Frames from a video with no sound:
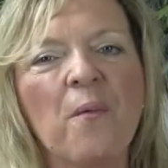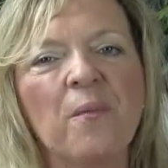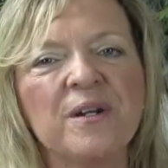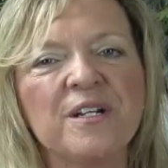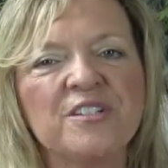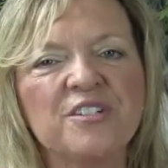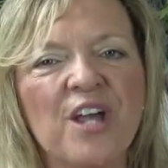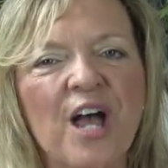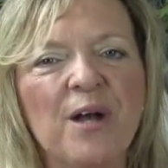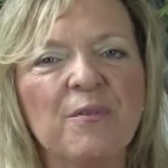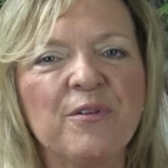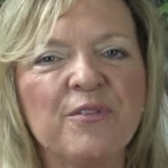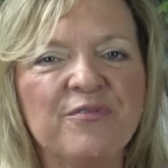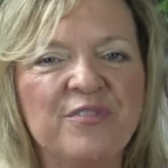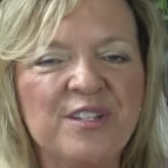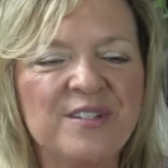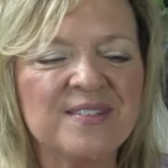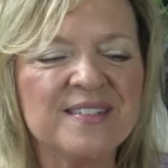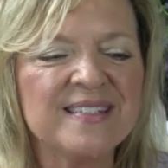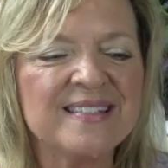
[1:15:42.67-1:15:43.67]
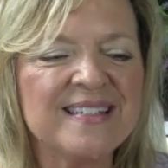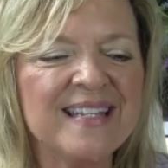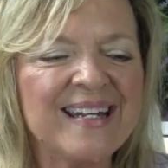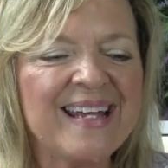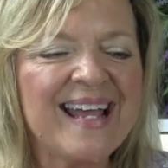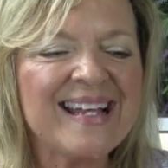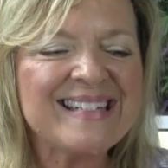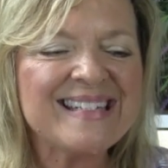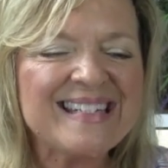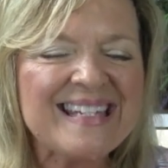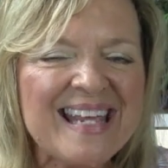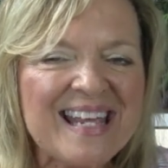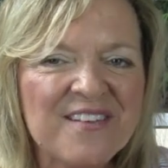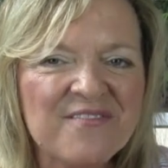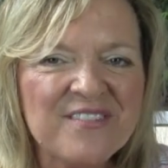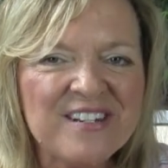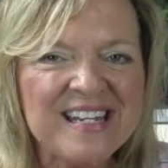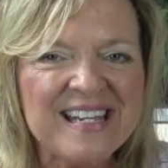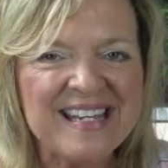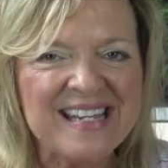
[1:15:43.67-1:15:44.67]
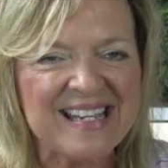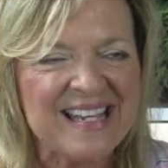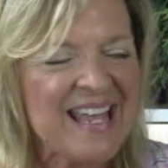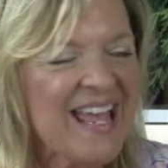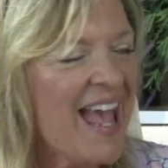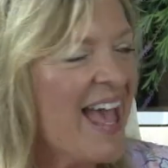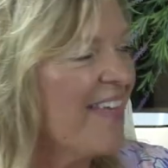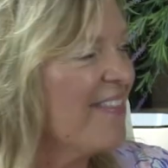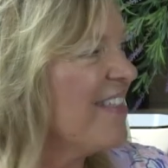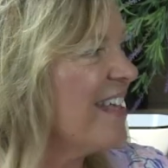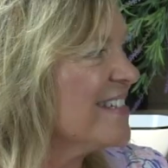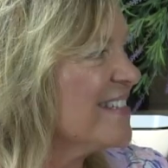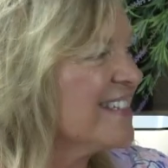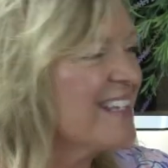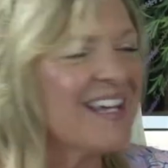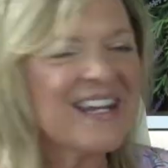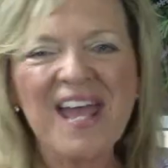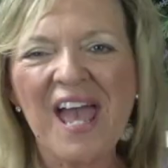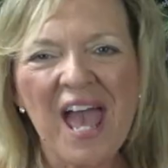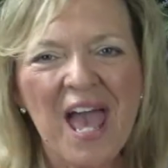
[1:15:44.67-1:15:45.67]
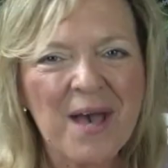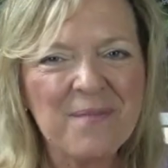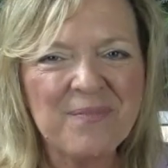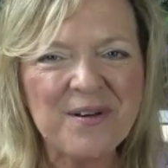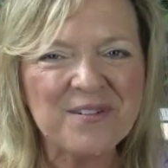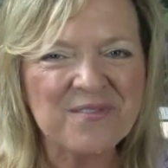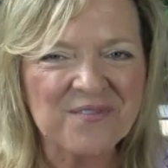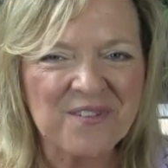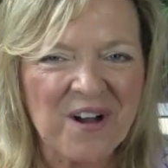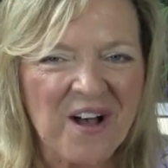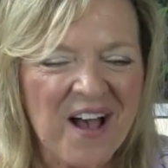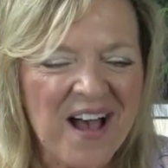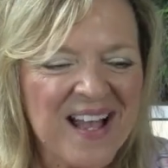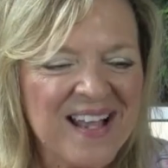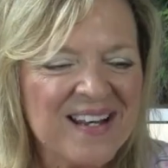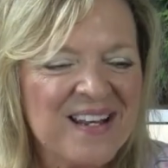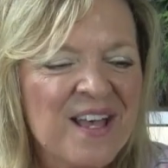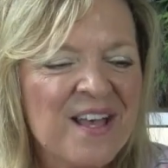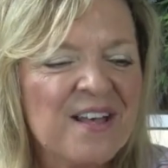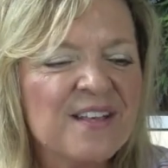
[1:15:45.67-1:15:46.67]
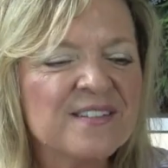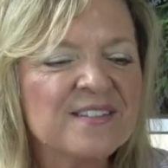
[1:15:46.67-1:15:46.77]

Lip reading: when a child refuses an activity. That's going to happen, right?